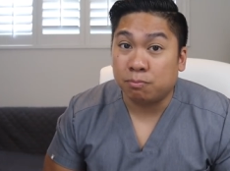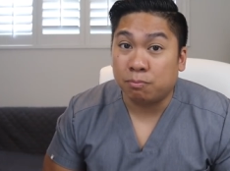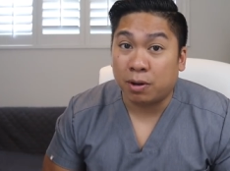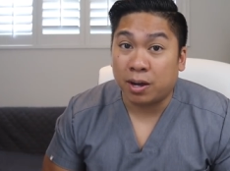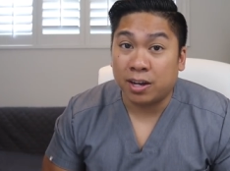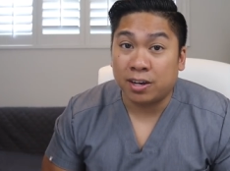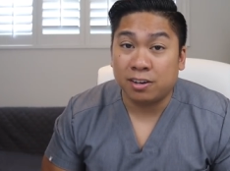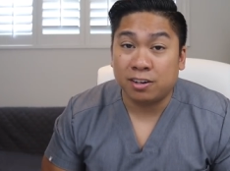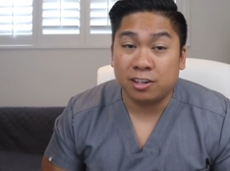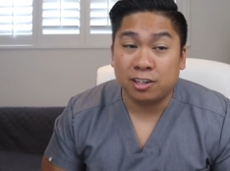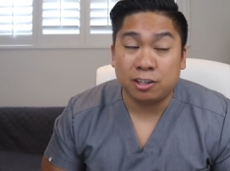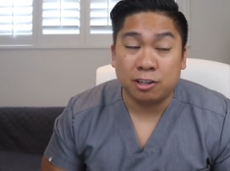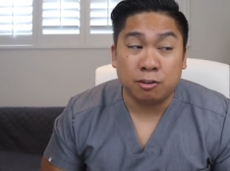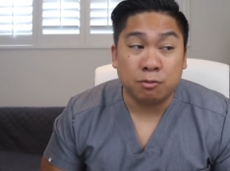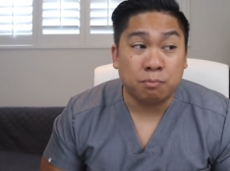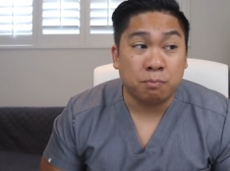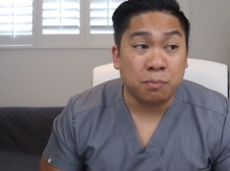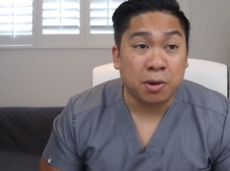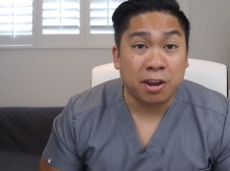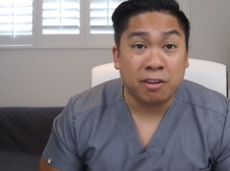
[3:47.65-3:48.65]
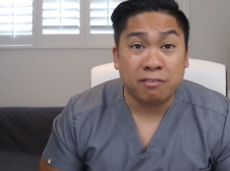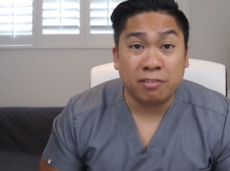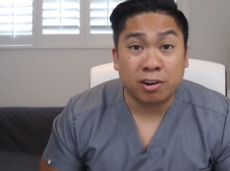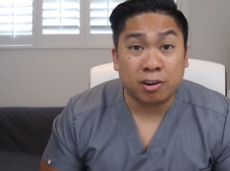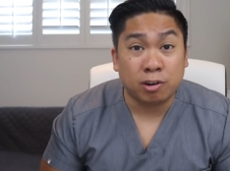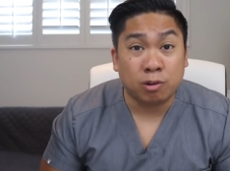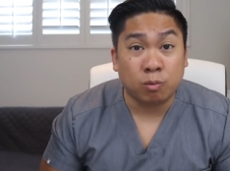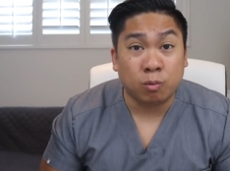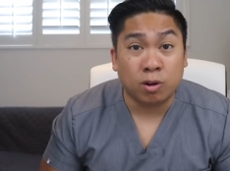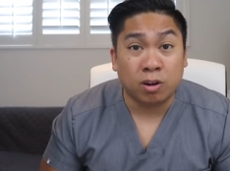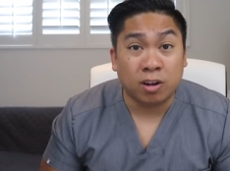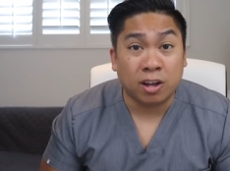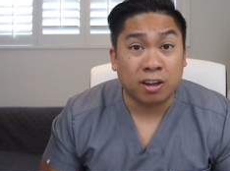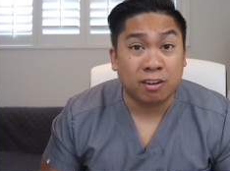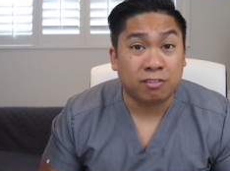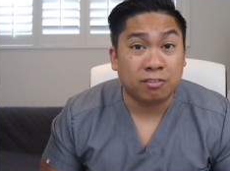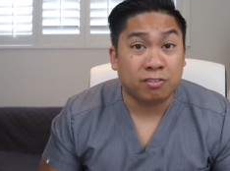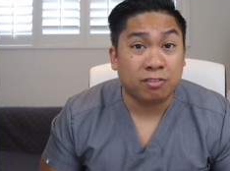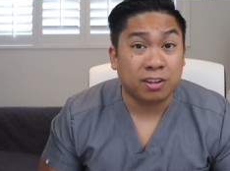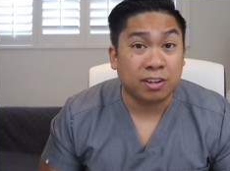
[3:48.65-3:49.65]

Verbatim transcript: but you may very well have,